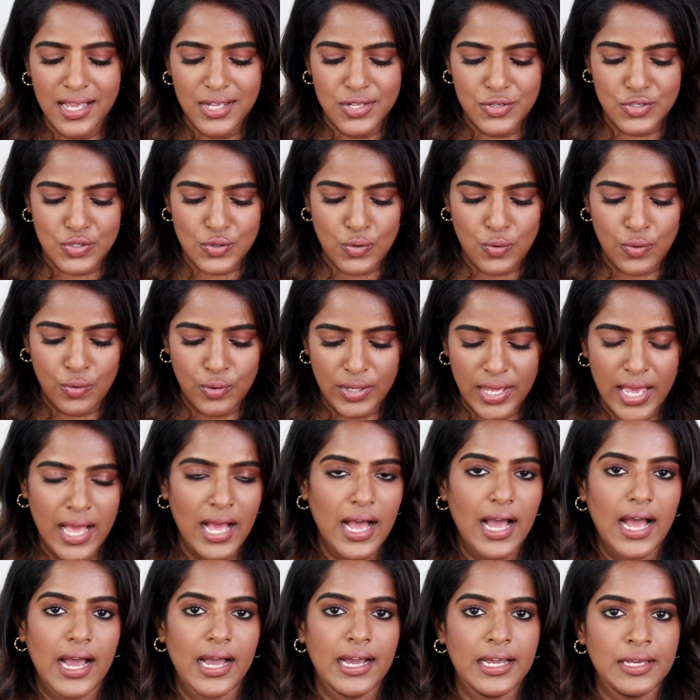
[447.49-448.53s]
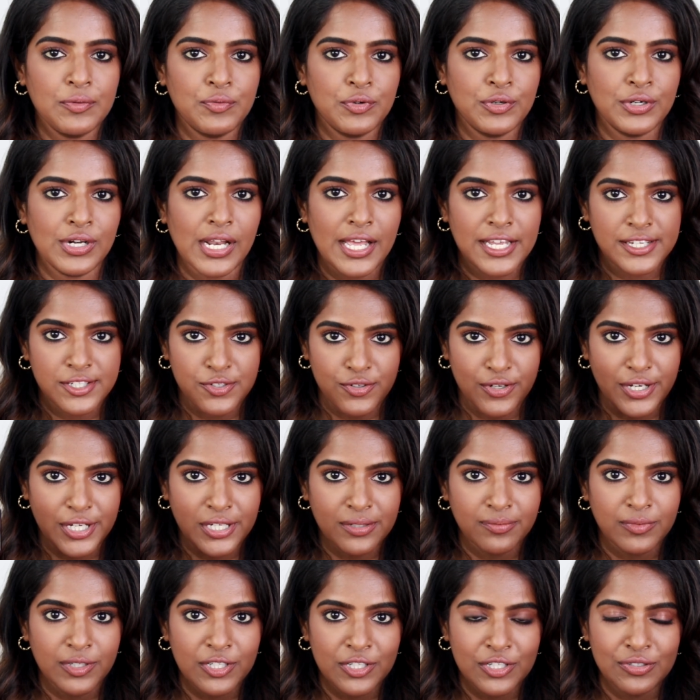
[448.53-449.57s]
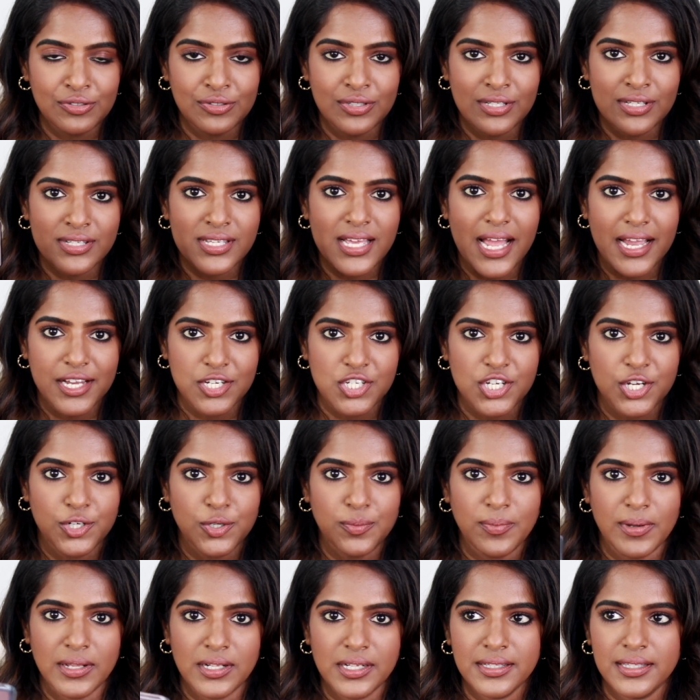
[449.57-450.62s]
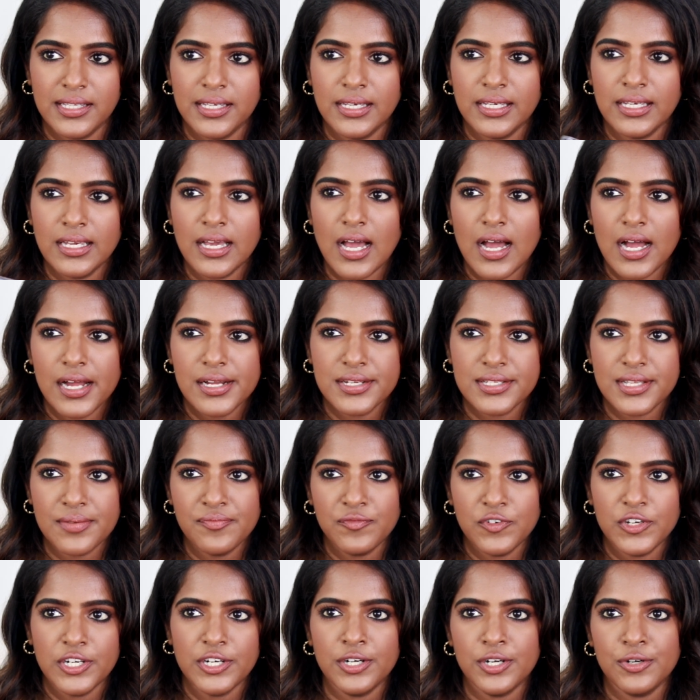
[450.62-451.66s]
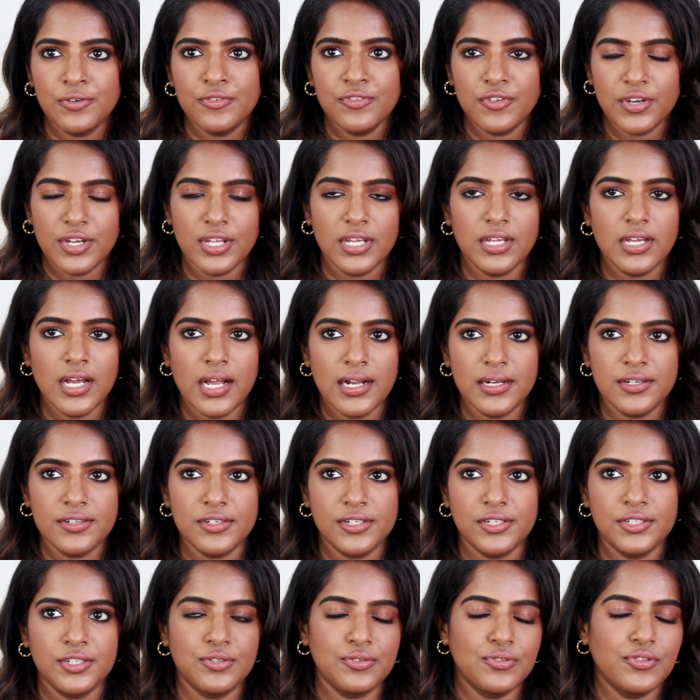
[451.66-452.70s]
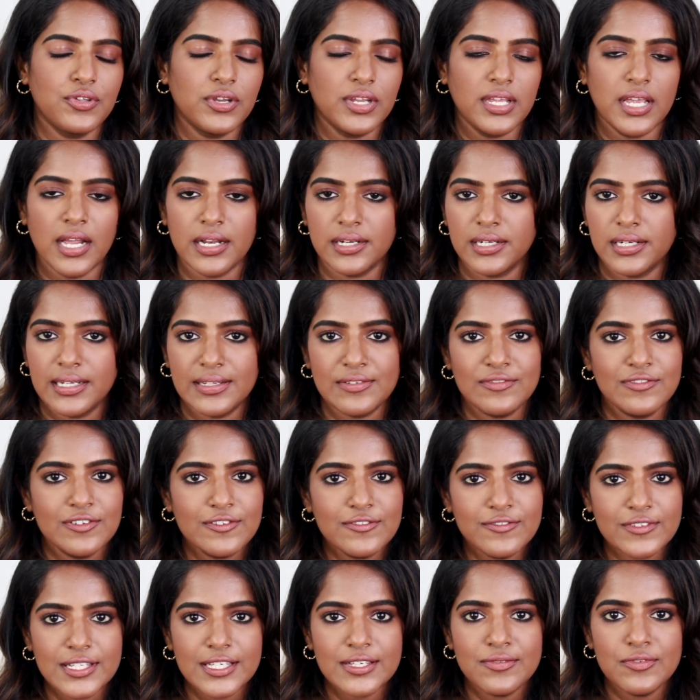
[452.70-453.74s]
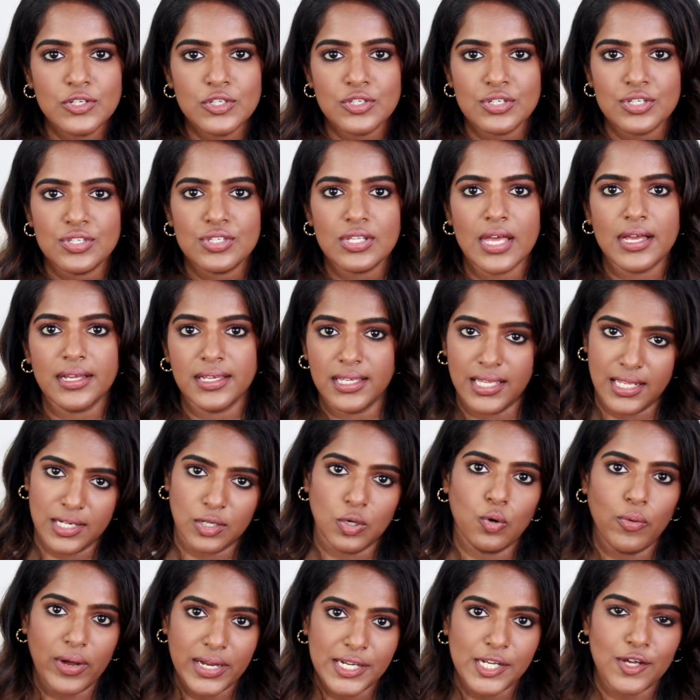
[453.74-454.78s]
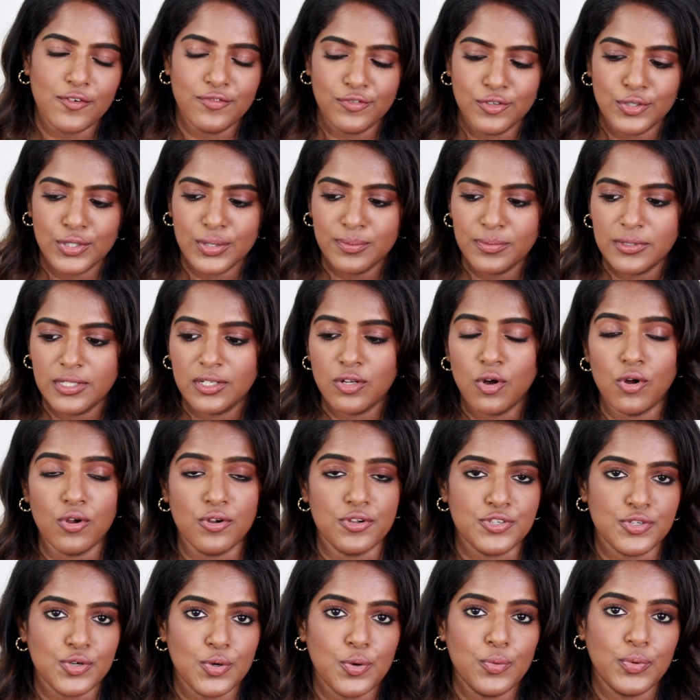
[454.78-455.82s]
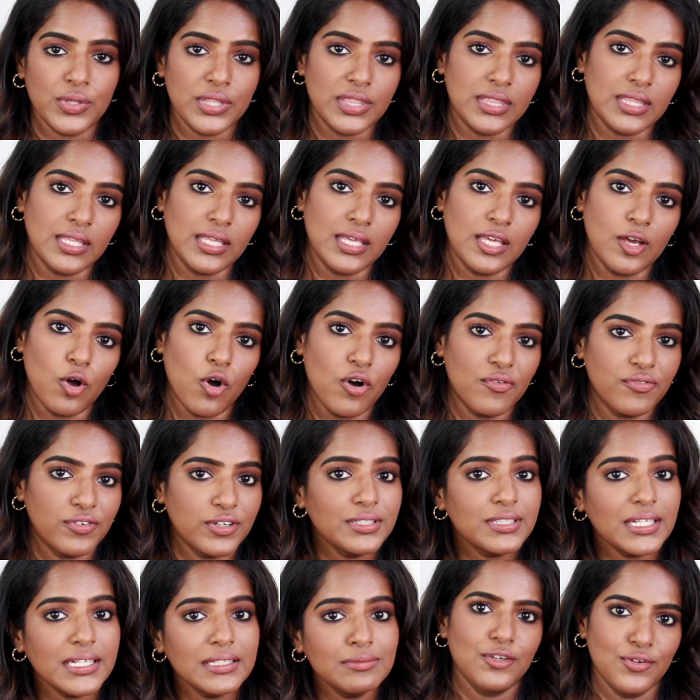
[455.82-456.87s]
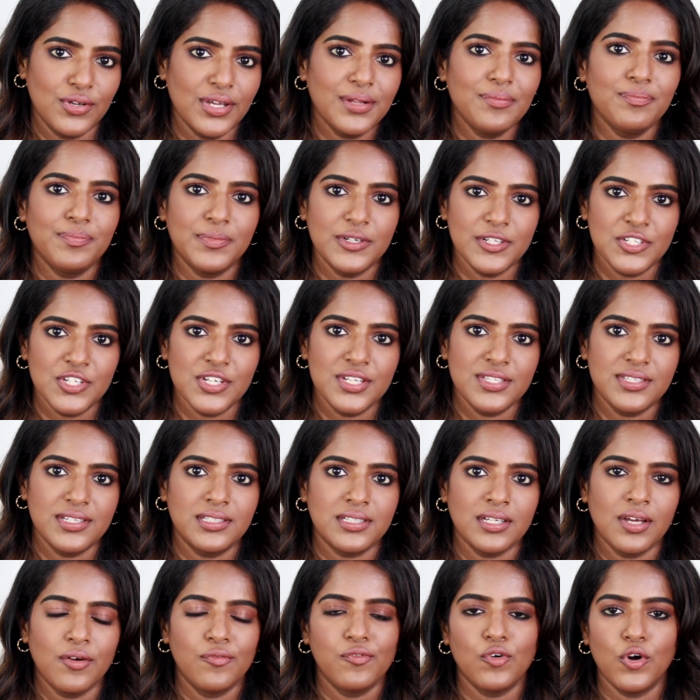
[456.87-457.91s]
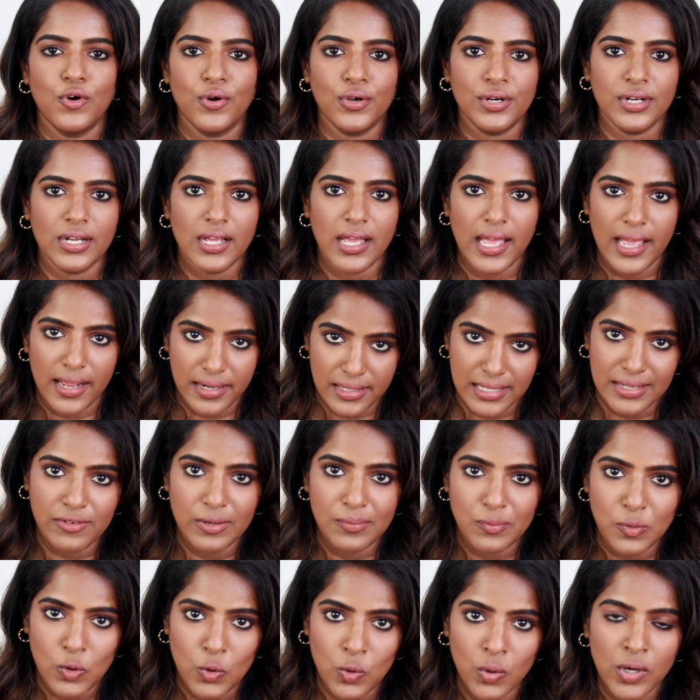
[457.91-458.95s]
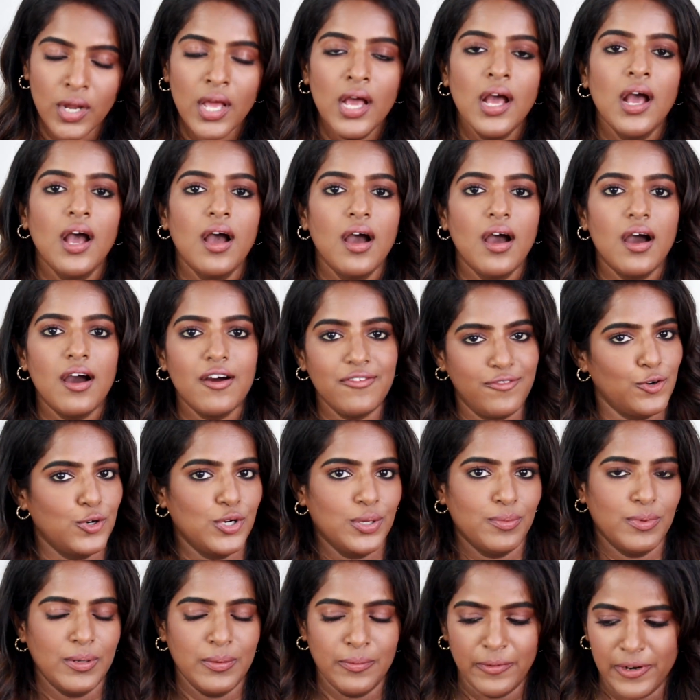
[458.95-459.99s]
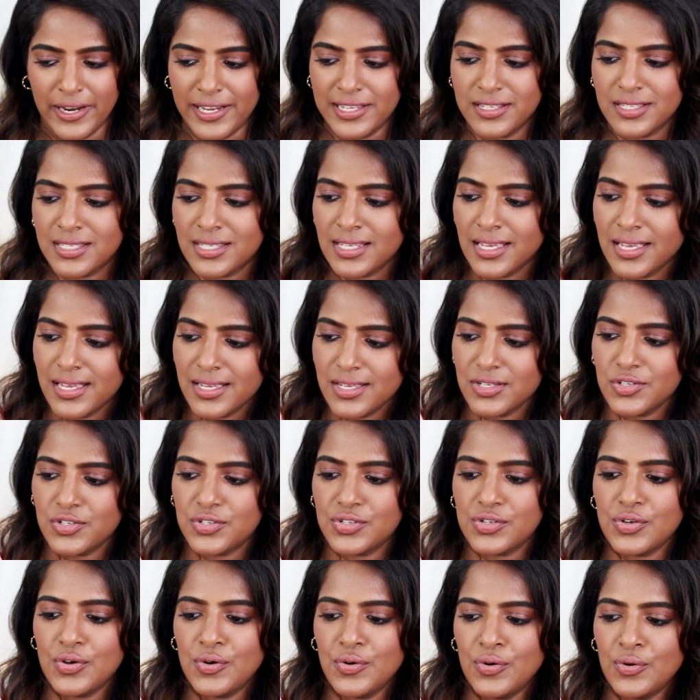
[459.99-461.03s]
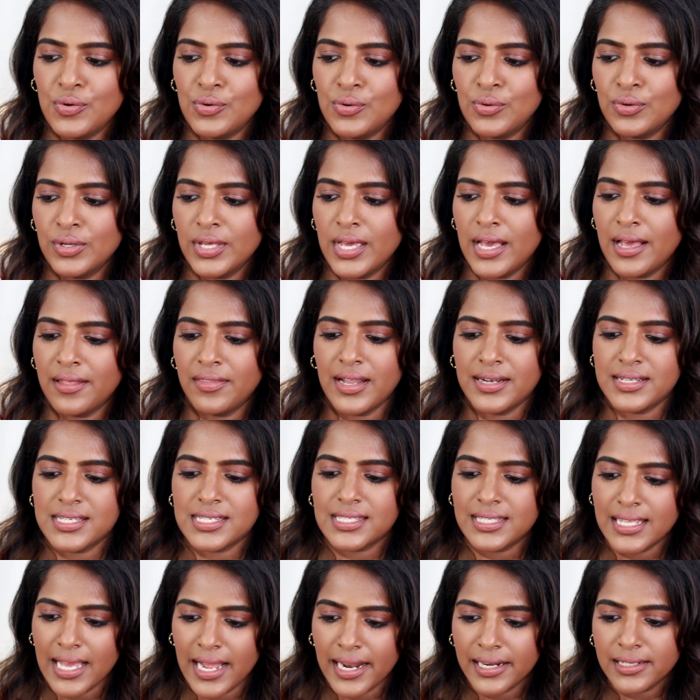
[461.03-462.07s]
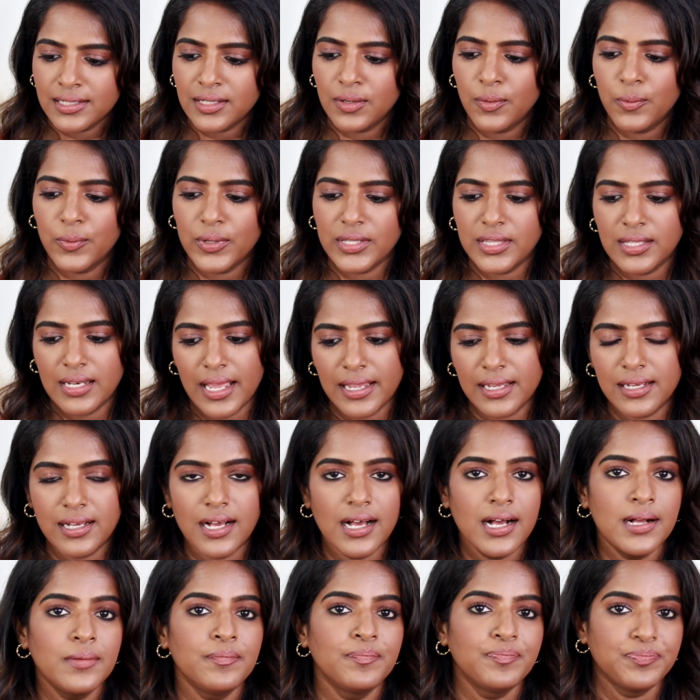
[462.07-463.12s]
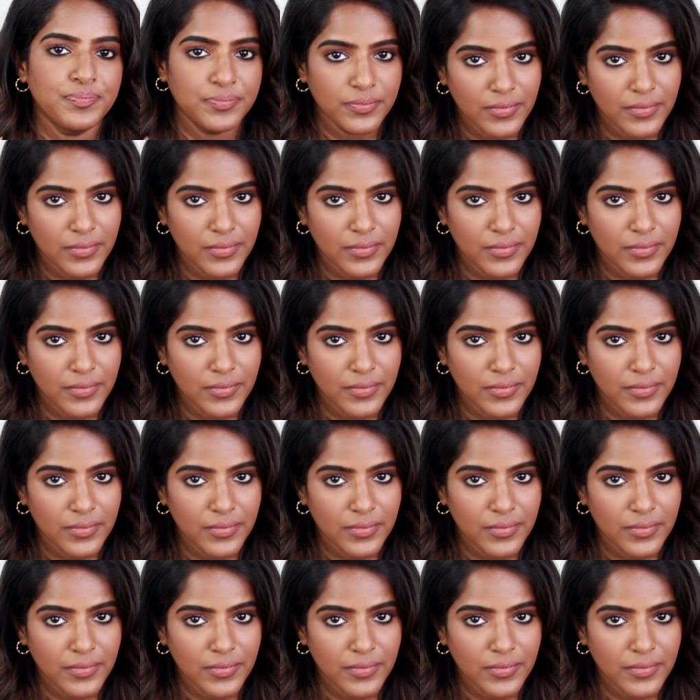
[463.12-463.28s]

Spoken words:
So yeah, I would like to recommend you this eyeshadow palette. They are somewhere around 300 to 350, which is again quite affordable. Also with the offer time, you can purchase it for an even more affordable price. So yeah, that's that with Nykaa.